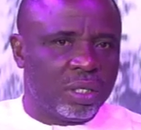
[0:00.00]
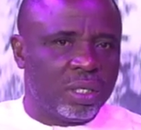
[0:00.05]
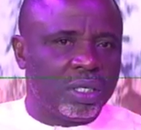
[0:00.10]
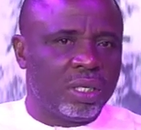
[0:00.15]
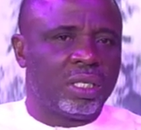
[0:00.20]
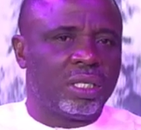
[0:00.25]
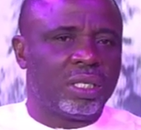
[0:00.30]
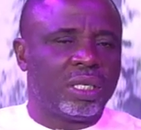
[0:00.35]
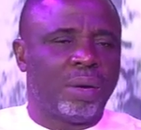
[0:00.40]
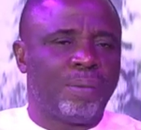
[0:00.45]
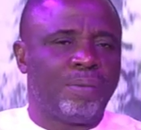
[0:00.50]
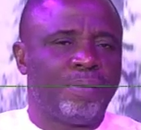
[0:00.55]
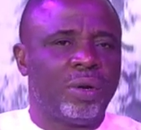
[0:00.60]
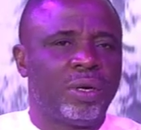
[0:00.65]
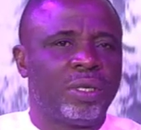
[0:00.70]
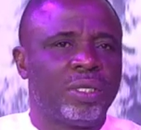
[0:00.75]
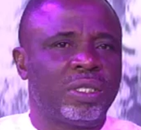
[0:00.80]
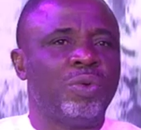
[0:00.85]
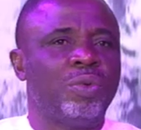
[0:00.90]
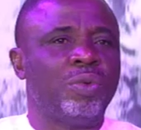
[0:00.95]
is
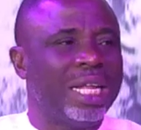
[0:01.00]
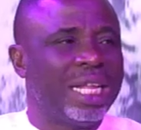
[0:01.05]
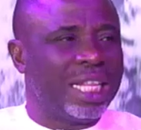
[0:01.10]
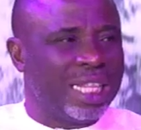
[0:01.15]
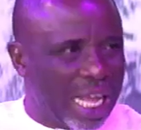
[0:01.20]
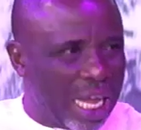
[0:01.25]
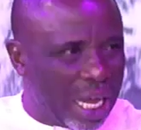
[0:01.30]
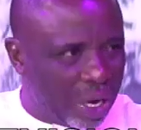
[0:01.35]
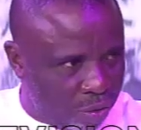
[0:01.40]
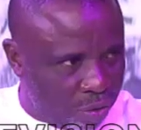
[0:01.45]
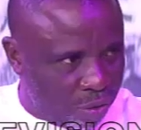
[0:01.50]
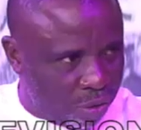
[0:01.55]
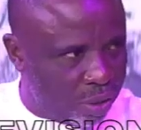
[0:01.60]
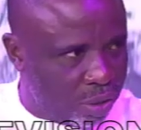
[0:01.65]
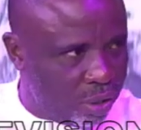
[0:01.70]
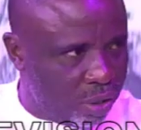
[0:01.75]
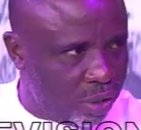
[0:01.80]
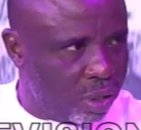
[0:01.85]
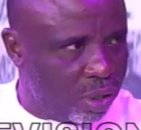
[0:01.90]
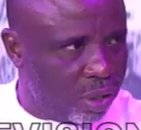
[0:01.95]
appointed with a tenure.
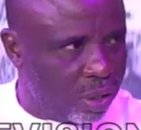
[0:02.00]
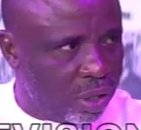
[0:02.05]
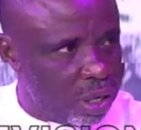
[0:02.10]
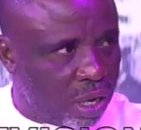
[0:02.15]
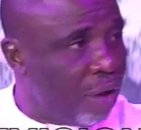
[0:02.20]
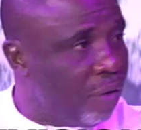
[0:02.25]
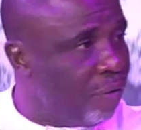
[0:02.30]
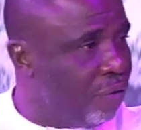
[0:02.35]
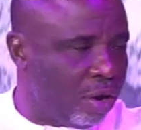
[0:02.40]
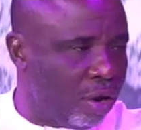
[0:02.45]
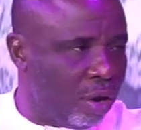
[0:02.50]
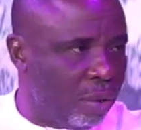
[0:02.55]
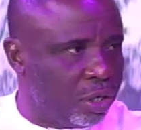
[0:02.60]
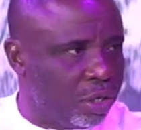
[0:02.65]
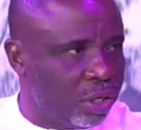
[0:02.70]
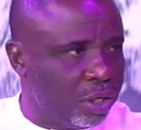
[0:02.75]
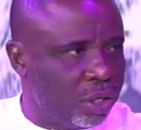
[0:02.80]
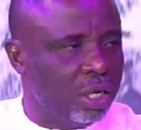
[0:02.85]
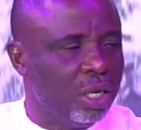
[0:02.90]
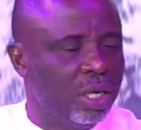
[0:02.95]
Every
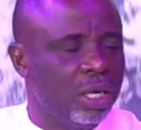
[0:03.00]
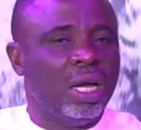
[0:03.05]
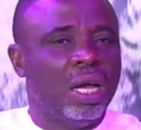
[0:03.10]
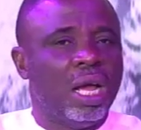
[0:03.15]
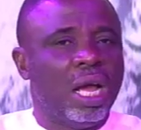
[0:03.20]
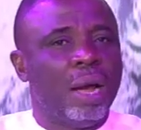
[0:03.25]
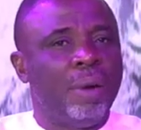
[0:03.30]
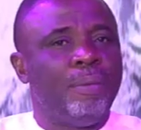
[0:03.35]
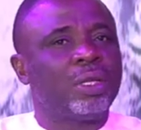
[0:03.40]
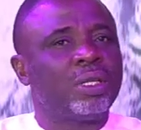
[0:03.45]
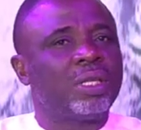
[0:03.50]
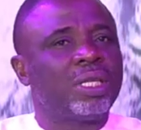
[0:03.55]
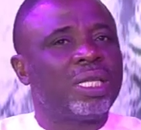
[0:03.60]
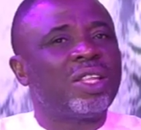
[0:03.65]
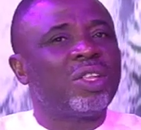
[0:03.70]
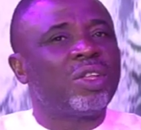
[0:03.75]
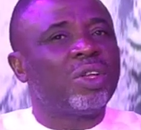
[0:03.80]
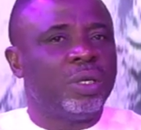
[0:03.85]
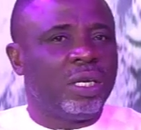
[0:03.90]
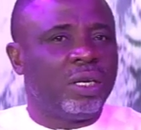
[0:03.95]
commission. But that
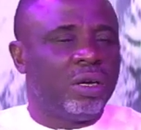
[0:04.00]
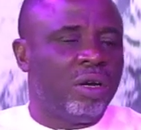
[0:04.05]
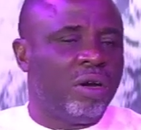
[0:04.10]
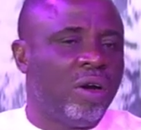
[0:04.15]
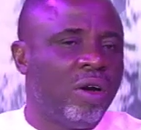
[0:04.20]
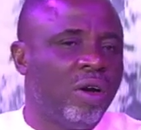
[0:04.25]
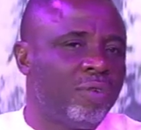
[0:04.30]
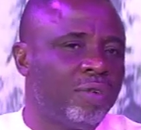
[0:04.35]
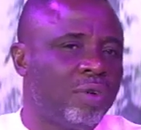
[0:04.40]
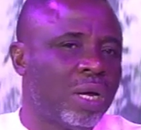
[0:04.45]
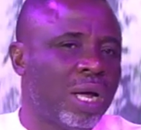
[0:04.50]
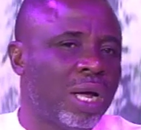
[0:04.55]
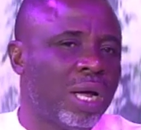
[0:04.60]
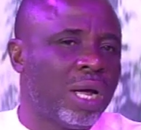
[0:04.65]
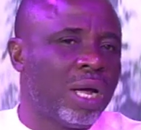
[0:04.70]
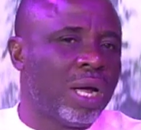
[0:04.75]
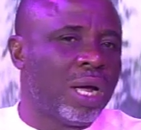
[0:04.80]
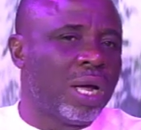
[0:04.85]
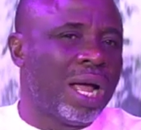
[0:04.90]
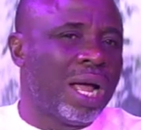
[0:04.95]
does not stop the
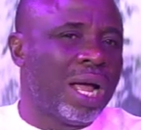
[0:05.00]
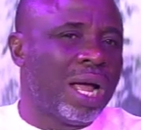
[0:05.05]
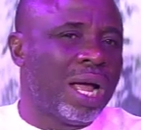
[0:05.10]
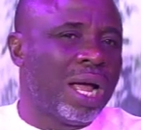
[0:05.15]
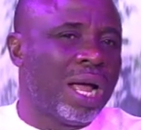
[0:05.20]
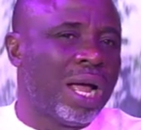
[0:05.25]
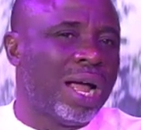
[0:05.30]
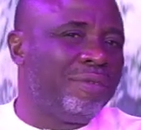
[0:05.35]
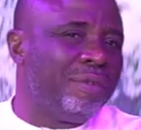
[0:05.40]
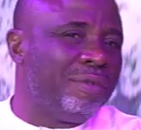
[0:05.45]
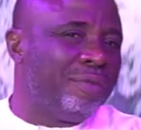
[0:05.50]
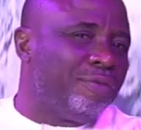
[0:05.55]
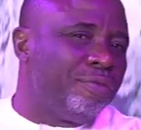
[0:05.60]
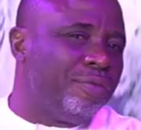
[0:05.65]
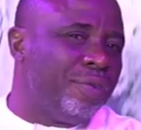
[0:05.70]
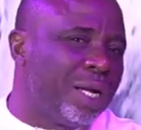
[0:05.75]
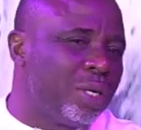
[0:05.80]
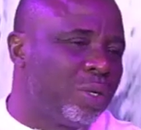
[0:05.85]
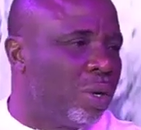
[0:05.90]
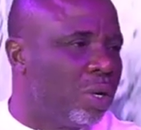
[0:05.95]
governor having
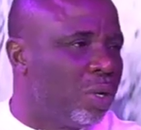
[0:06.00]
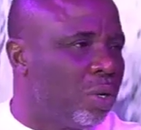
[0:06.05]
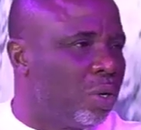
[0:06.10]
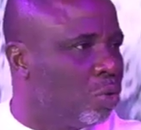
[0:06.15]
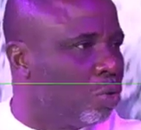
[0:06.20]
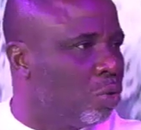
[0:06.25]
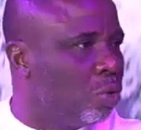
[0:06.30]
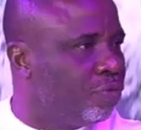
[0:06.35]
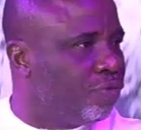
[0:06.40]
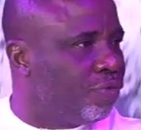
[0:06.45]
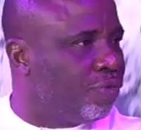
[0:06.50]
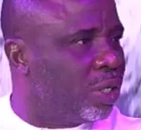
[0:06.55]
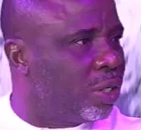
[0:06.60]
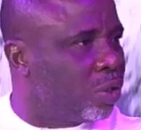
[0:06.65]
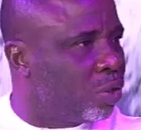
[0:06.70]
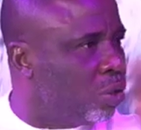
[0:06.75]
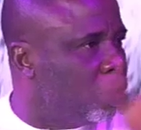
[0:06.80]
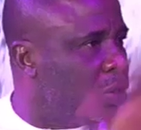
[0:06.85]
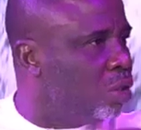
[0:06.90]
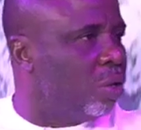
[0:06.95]
found one or two things to
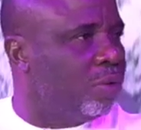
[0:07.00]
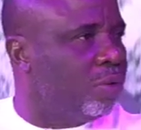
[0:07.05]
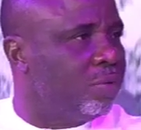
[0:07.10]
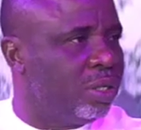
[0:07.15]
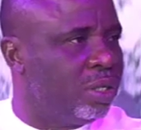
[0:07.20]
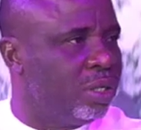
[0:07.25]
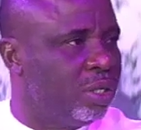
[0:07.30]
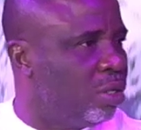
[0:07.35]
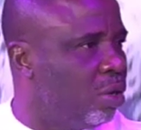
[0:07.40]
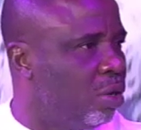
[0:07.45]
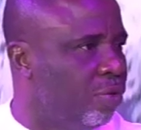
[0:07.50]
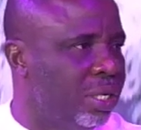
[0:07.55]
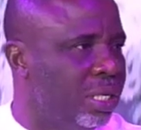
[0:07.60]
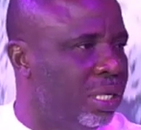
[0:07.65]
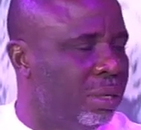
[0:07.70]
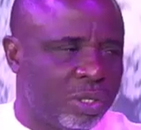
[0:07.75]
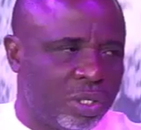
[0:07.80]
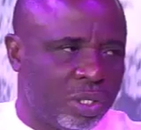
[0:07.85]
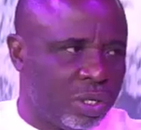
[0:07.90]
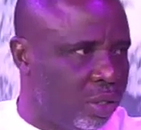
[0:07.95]
dissolving them.
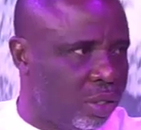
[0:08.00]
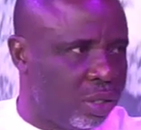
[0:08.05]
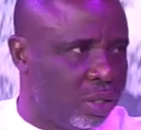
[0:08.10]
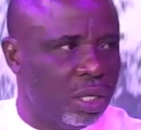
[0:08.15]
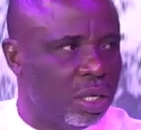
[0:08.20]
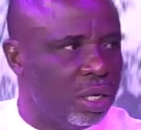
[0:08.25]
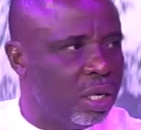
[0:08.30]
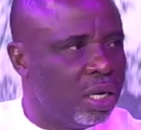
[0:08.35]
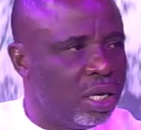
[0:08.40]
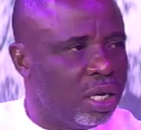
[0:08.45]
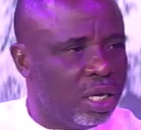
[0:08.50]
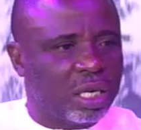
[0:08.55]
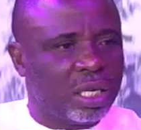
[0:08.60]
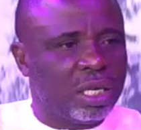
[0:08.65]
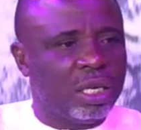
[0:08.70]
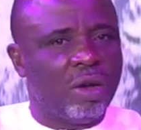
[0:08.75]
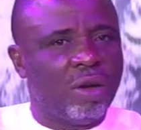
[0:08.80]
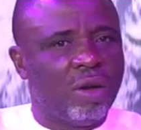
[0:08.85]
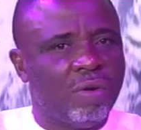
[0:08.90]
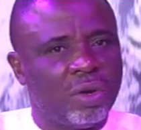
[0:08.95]
It's not. The
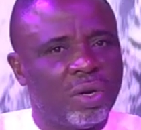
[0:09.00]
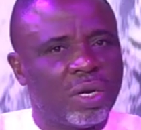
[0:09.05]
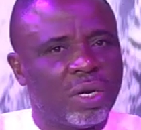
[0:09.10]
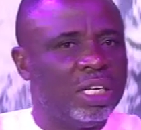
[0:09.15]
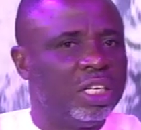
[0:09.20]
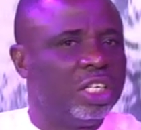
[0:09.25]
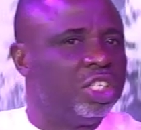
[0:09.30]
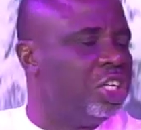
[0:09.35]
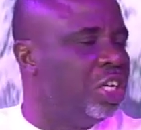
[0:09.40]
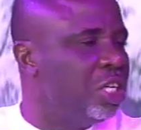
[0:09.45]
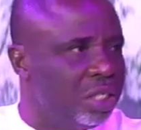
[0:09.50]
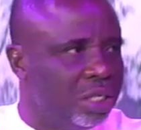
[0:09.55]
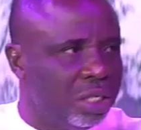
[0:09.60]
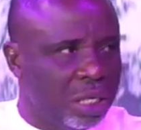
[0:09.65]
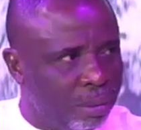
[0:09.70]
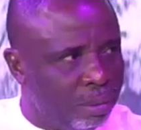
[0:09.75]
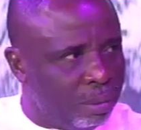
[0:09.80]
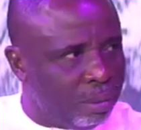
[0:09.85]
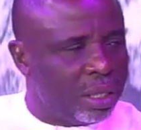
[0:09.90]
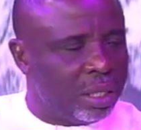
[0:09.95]
governor can change
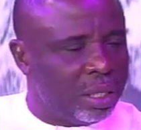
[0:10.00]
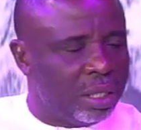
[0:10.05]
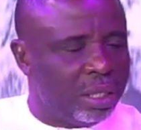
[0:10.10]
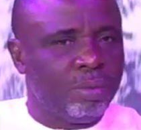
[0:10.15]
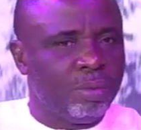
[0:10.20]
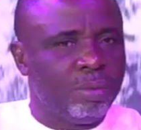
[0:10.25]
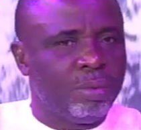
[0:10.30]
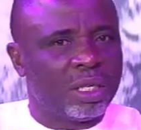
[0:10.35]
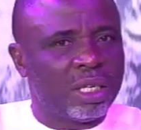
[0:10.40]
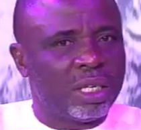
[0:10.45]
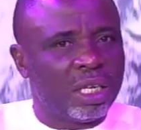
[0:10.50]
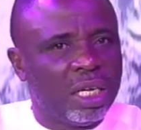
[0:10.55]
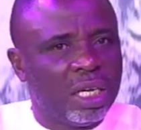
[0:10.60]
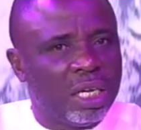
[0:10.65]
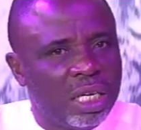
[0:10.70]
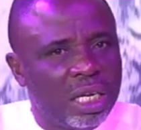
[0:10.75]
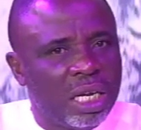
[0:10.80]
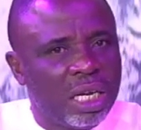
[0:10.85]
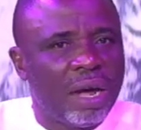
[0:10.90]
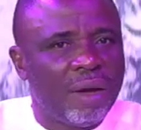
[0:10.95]
them, and but
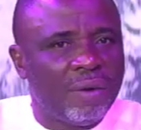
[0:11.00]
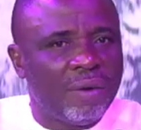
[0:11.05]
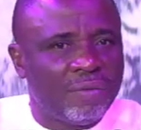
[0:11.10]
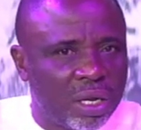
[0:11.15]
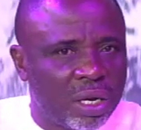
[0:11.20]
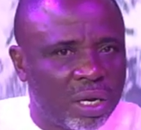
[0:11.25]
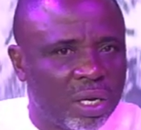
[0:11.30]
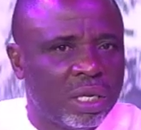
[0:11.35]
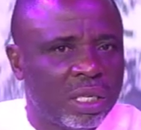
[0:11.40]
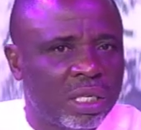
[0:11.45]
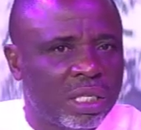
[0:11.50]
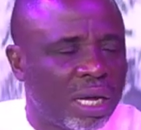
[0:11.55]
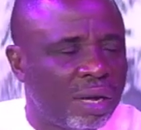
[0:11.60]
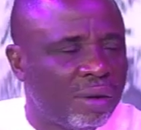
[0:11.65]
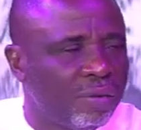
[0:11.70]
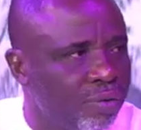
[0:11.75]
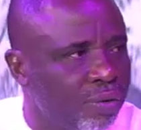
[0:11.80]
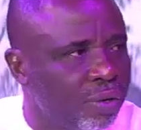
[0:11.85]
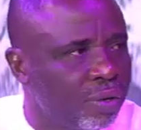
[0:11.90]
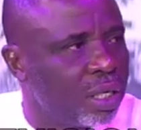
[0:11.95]
they have tenure. They serve
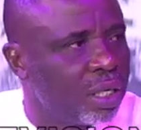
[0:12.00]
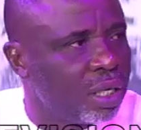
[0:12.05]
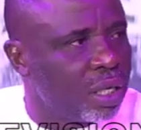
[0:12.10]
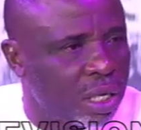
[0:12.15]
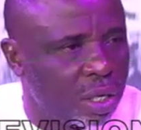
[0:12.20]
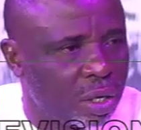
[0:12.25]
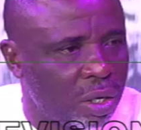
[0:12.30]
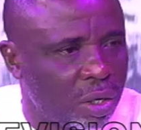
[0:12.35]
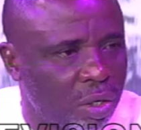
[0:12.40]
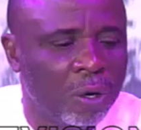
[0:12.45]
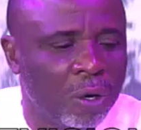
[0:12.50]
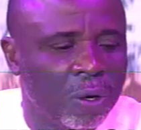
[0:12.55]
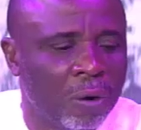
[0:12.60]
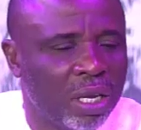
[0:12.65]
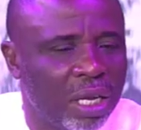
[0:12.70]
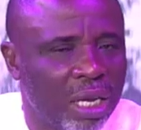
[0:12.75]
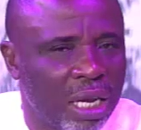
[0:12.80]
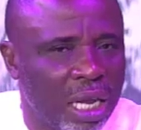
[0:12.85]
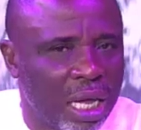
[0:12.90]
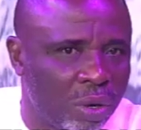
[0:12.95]
a tenure. So,
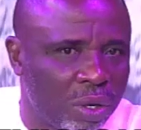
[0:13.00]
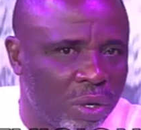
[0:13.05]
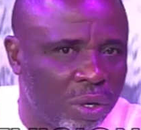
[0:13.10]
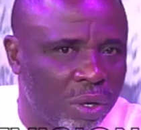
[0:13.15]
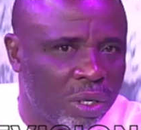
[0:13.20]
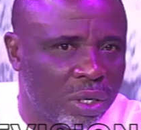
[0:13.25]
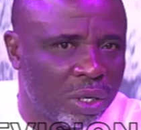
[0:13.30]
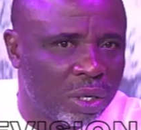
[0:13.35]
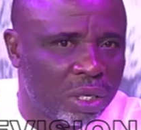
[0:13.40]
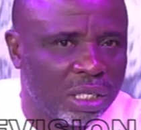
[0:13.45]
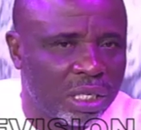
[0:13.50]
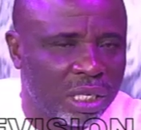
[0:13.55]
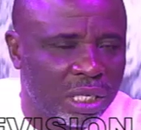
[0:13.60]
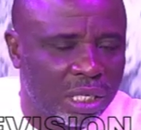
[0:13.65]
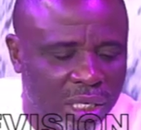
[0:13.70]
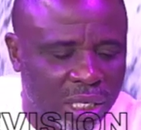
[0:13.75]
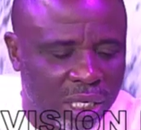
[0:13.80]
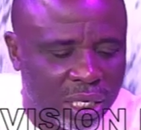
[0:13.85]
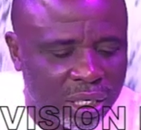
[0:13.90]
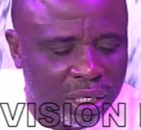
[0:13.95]
like what is they
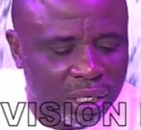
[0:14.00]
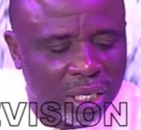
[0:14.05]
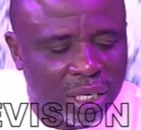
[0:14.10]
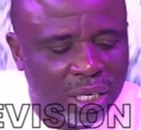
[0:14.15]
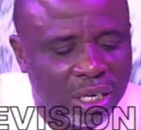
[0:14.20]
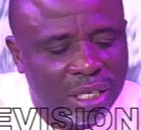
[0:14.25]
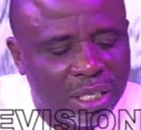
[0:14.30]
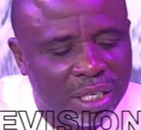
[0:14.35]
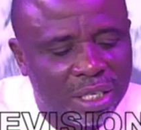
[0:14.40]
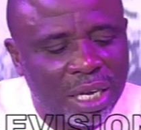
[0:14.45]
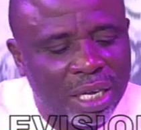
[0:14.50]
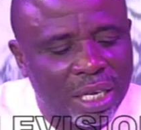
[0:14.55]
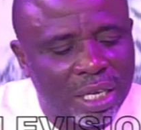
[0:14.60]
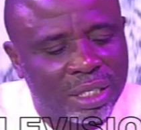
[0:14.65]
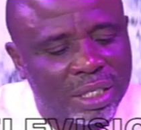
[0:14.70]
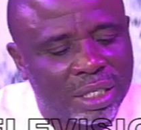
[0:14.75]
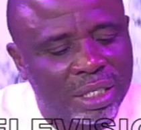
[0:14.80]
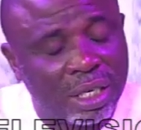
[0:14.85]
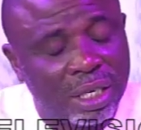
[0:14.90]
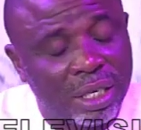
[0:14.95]
saying, that
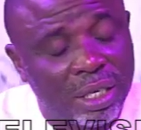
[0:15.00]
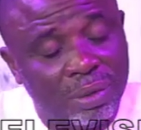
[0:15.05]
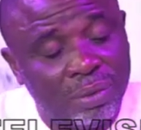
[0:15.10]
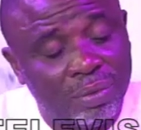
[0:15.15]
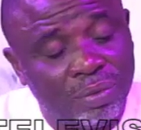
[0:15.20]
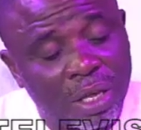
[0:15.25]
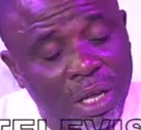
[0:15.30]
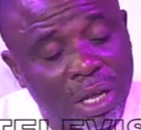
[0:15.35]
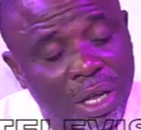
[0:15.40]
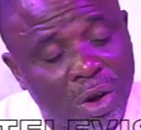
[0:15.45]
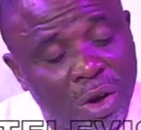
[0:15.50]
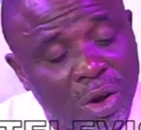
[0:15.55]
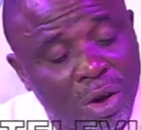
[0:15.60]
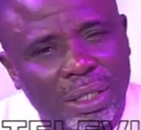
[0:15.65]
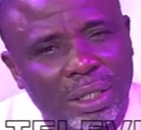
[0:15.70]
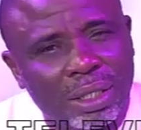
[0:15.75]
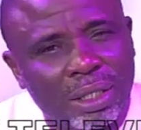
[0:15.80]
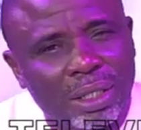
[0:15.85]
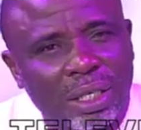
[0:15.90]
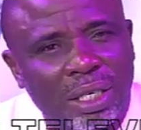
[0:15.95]
a court
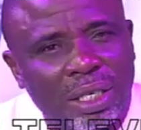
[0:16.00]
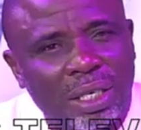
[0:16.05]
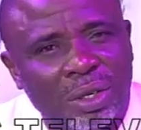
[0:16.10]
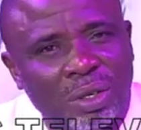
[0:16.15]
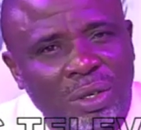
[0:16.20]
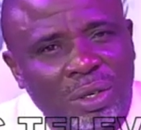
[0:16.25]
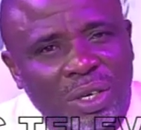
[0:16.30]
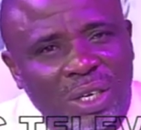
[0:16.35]
can,